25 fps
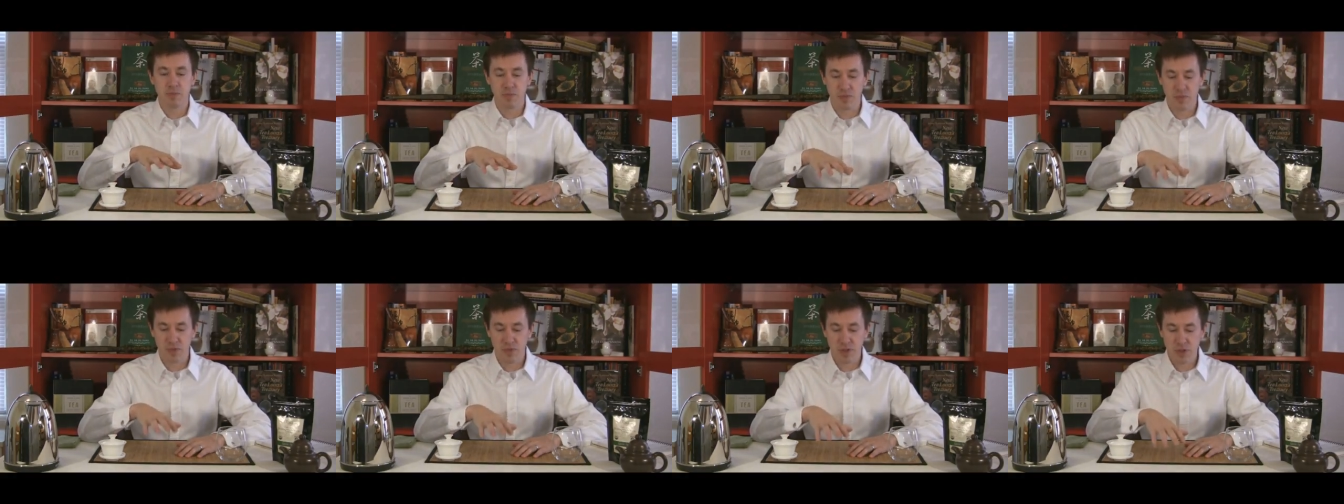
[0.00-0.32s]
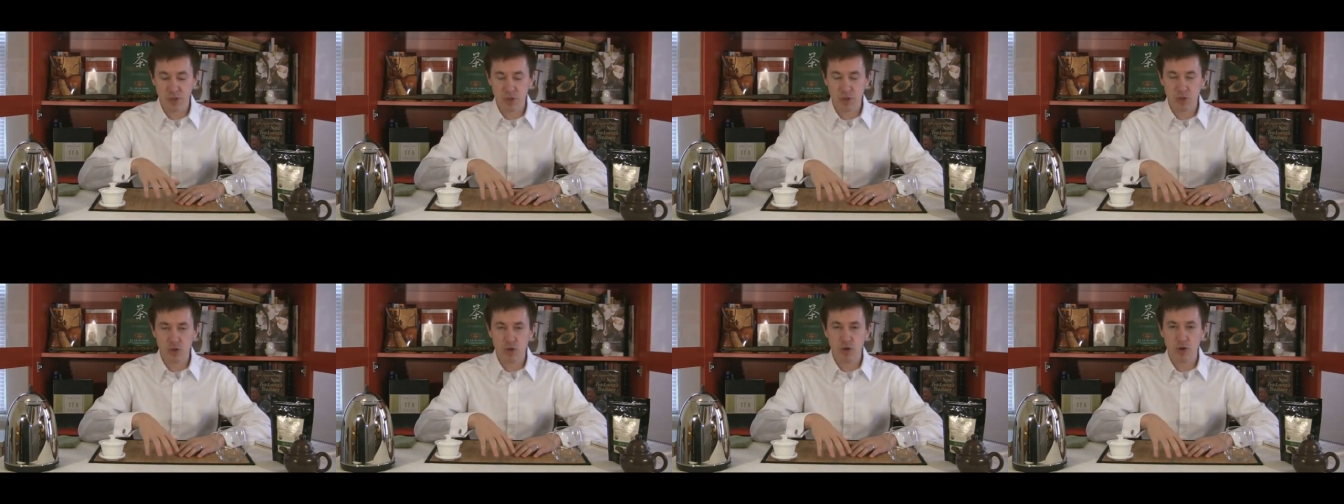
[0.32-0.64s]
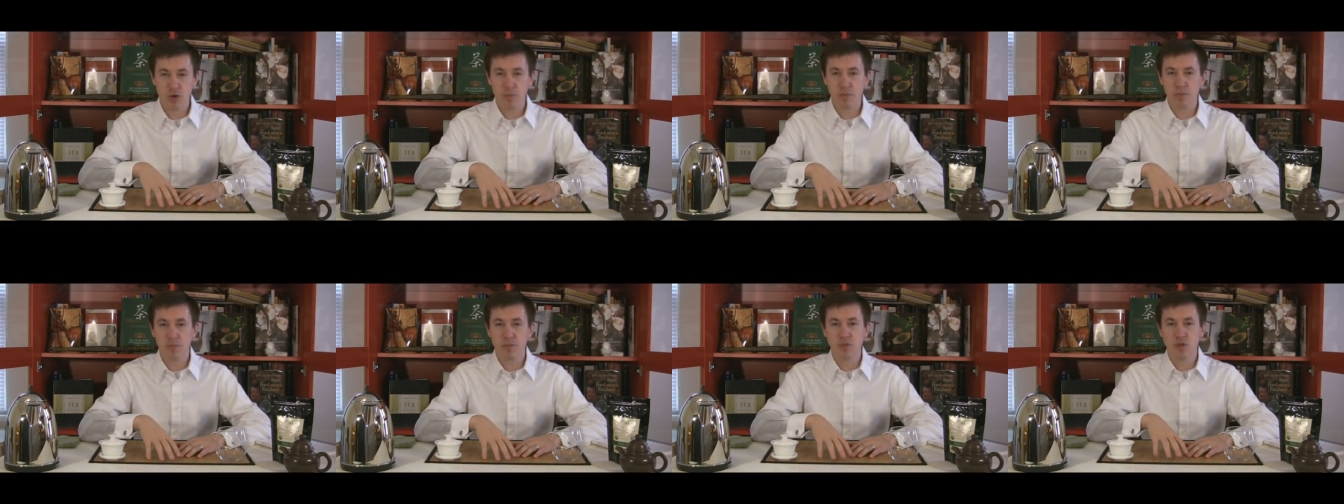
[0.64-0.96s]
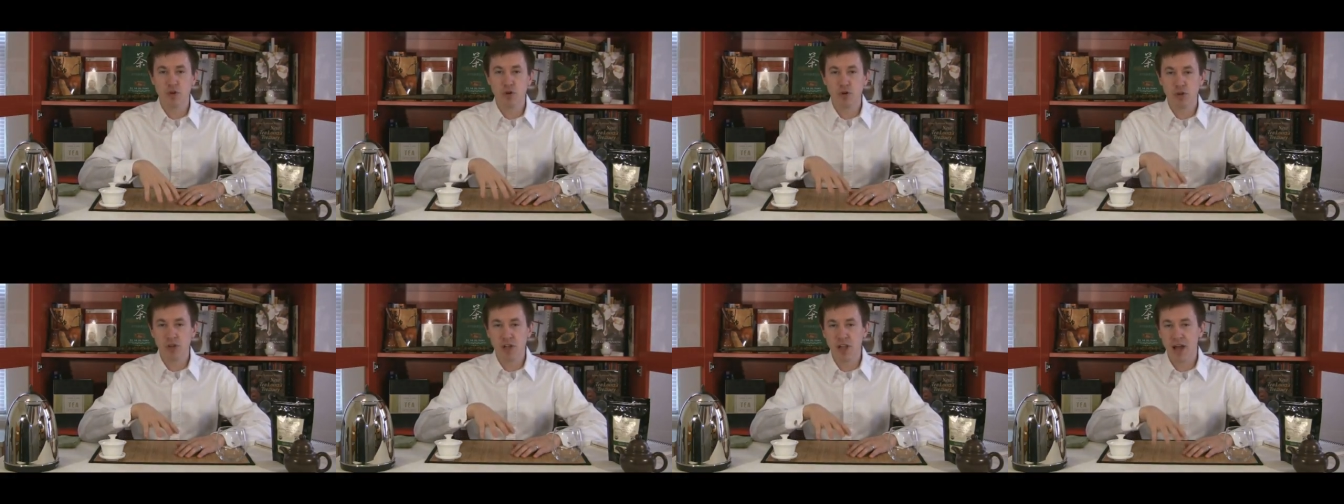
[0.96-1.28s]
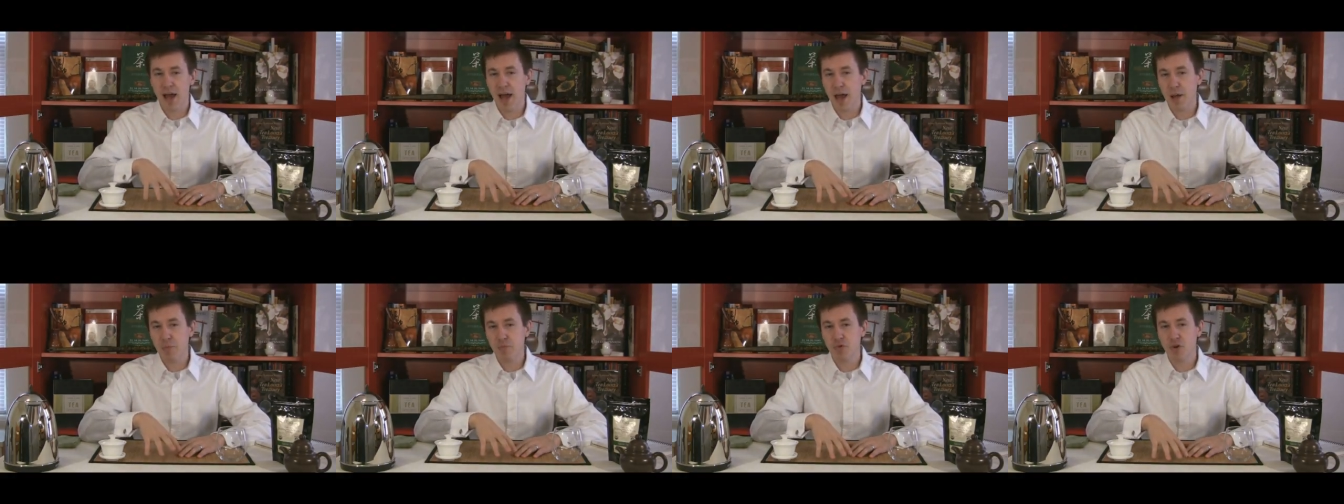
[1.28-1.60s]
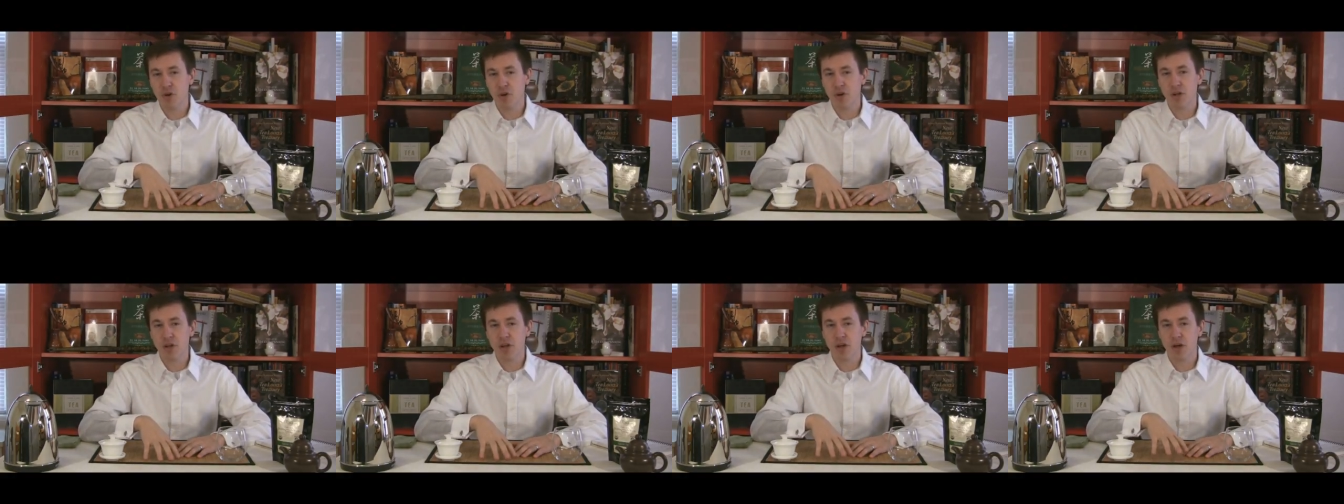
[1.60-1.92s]
This is your
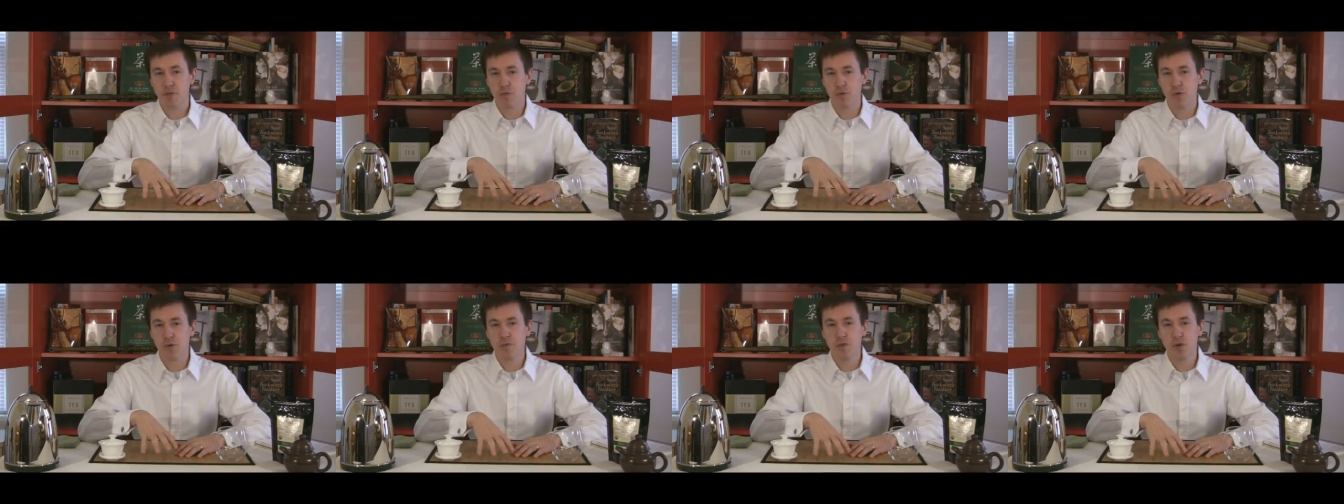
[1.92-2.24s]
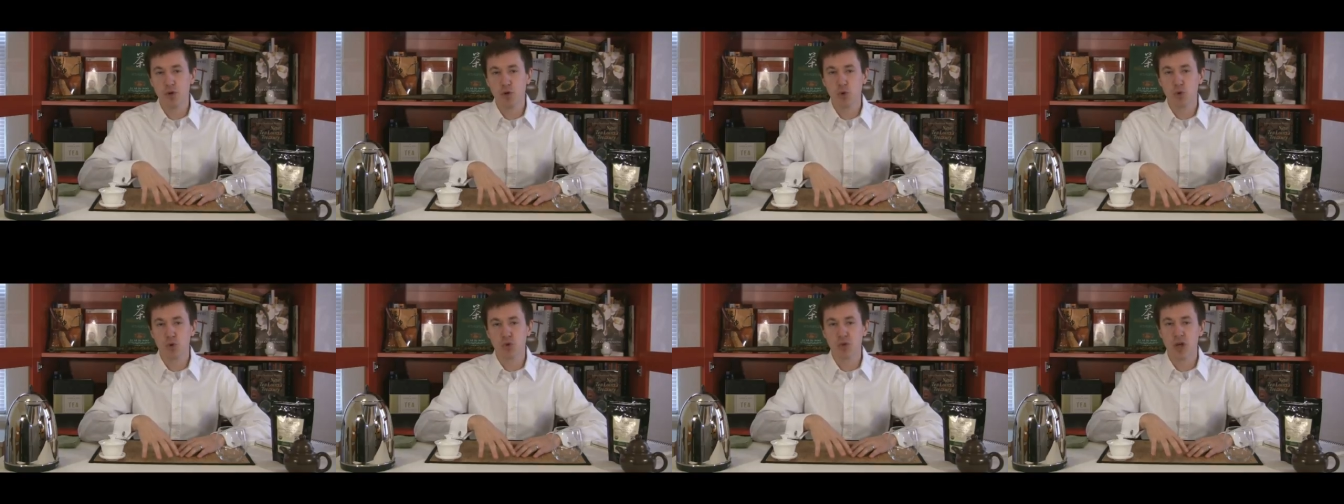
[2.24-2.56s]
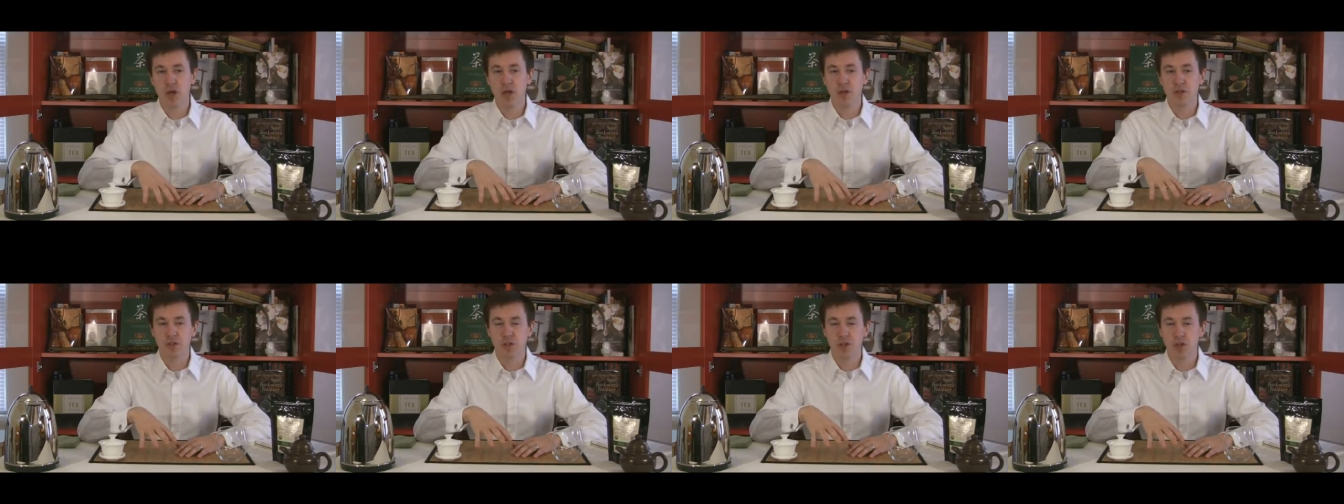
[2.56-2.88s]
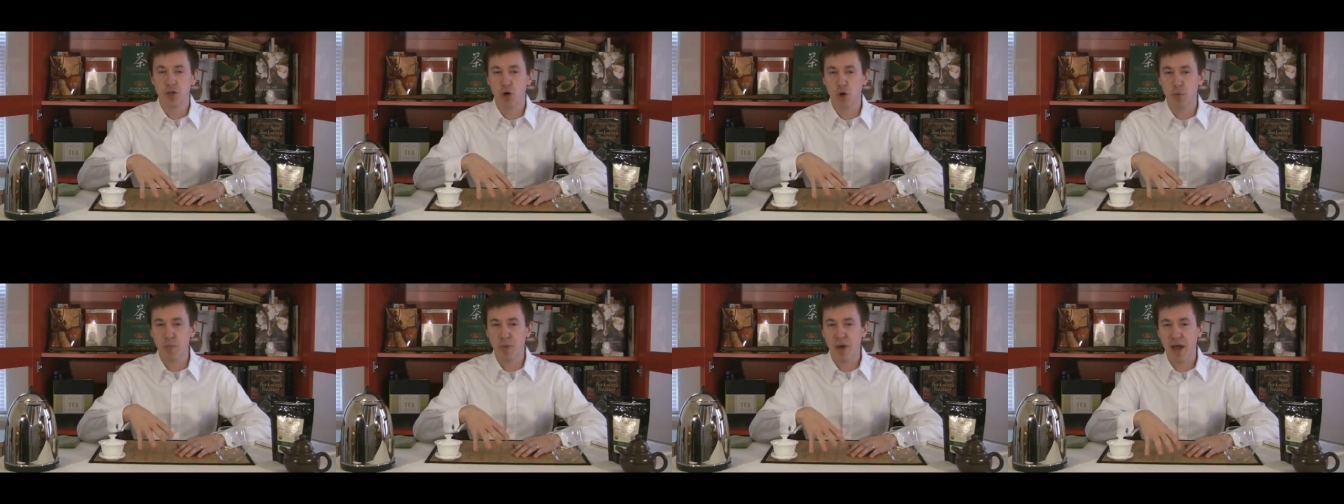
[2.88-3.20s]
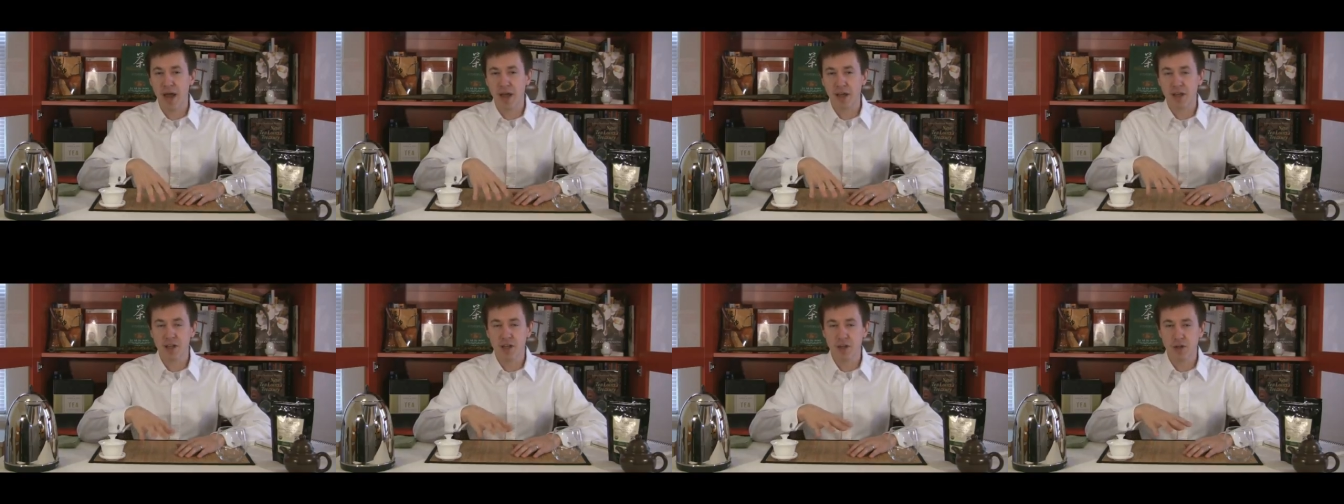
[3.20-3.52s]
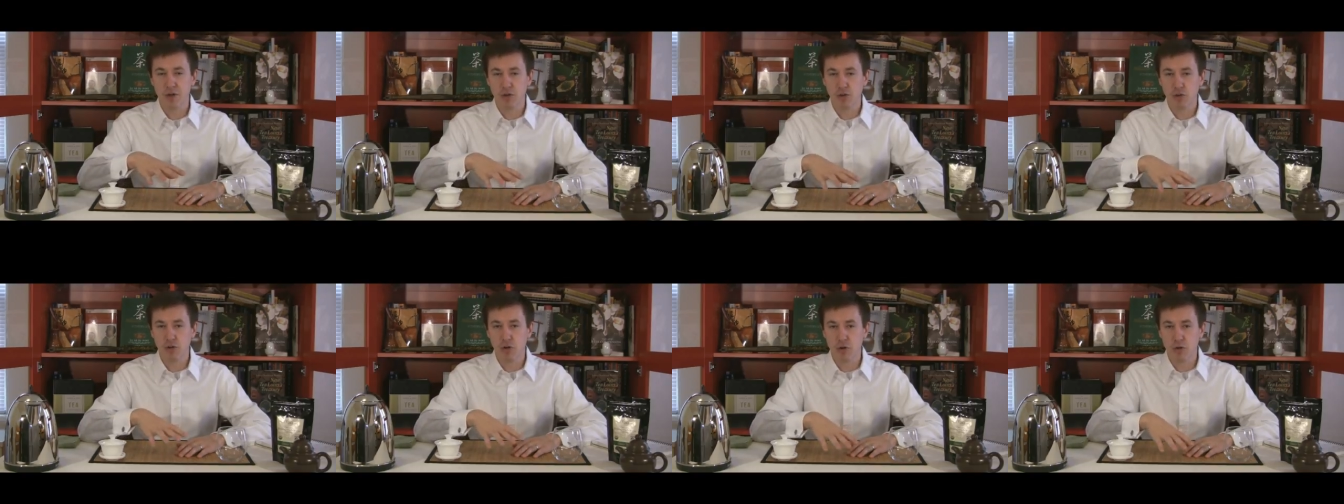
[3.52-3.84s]
library of reviews to go back,
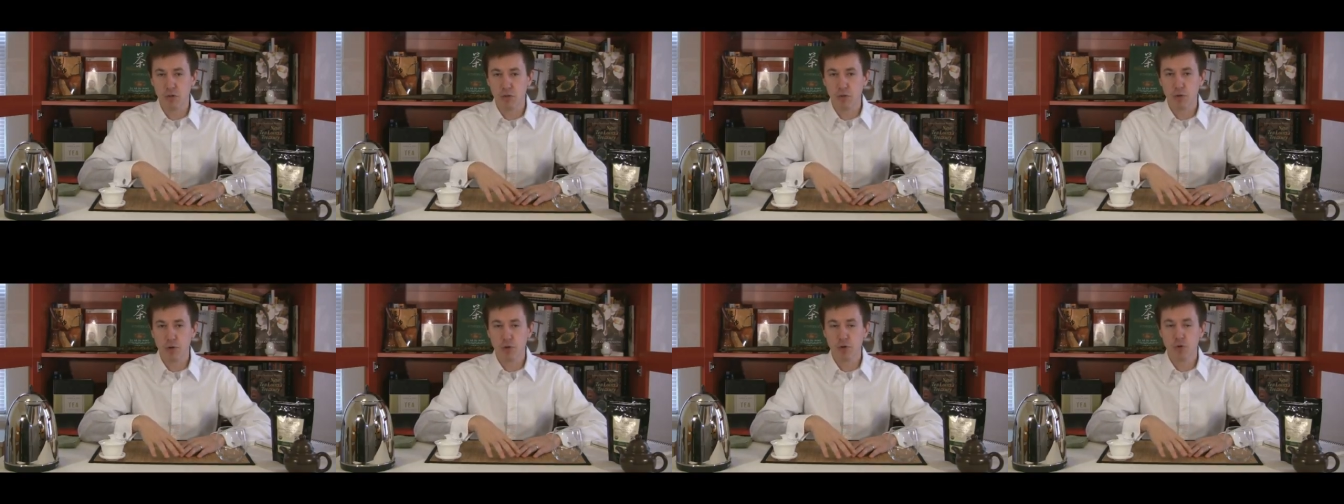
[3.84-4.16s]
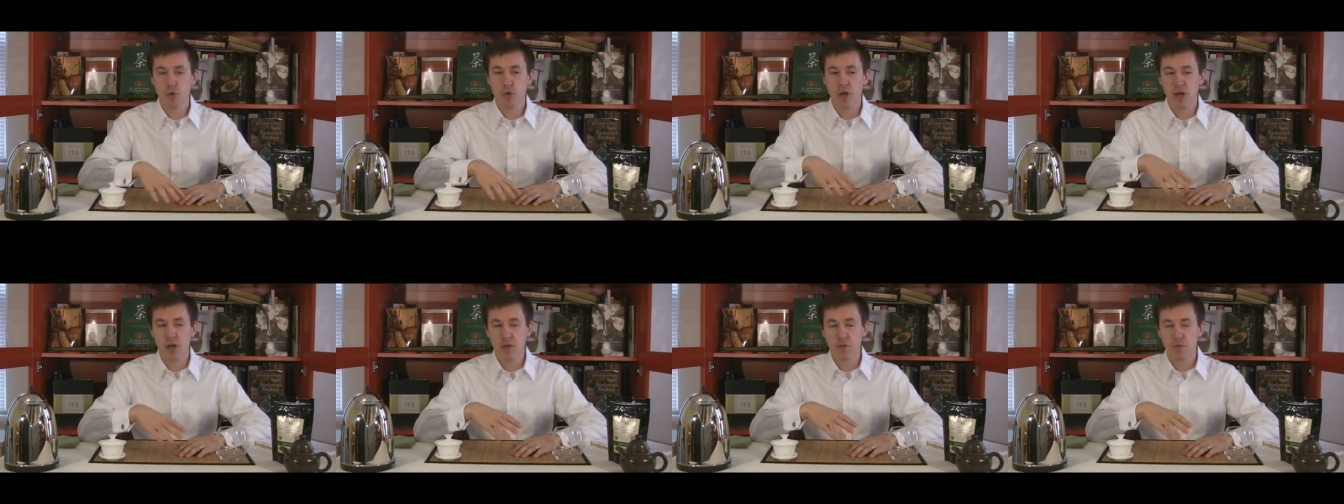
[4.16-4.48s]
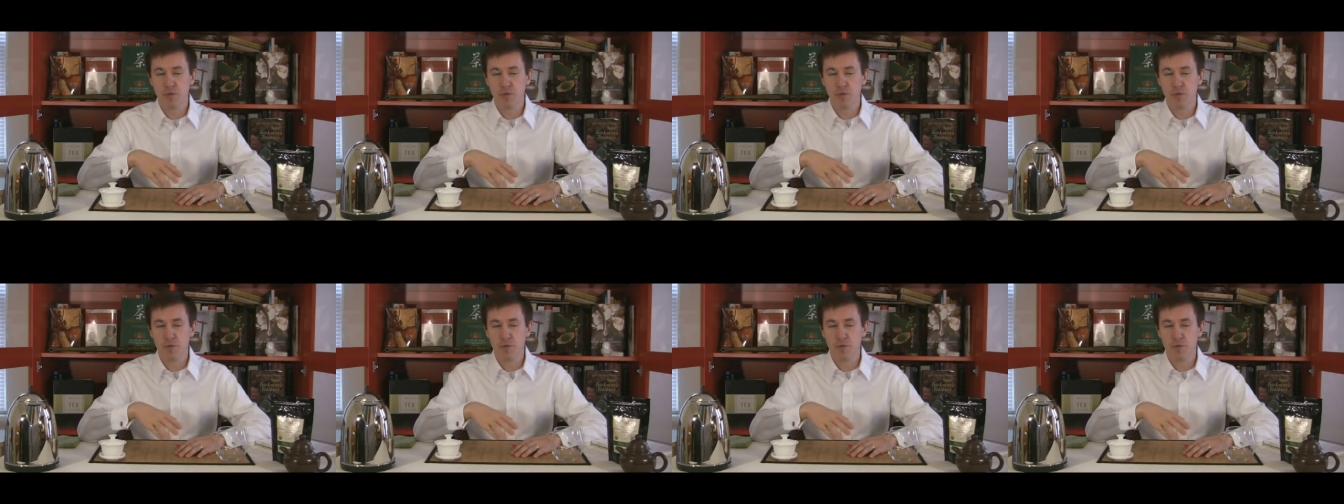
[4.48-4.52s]
look through,